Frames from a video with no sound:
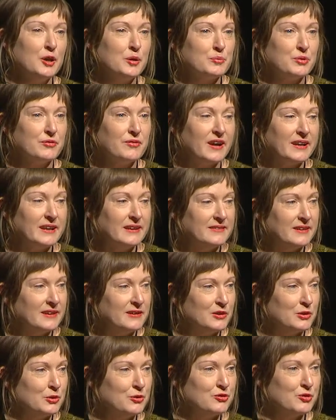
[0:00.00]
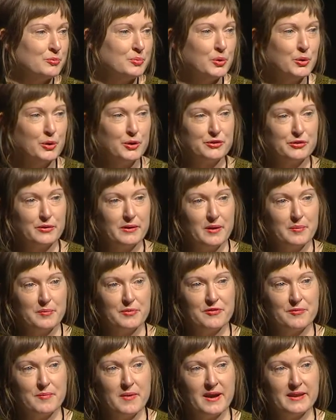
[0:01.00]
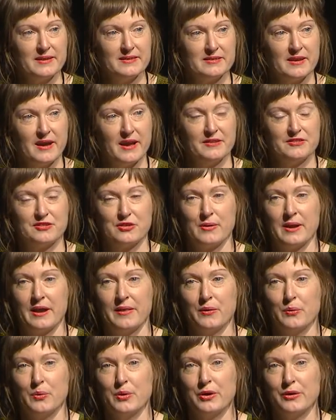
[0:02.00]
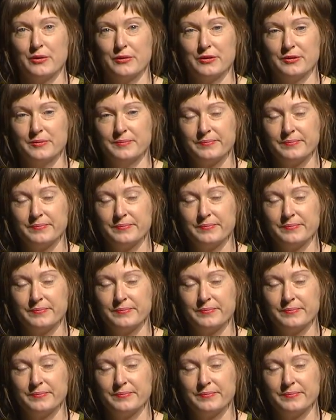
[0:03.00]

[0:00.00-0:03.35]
providing technical support to a number of mine sites around the world.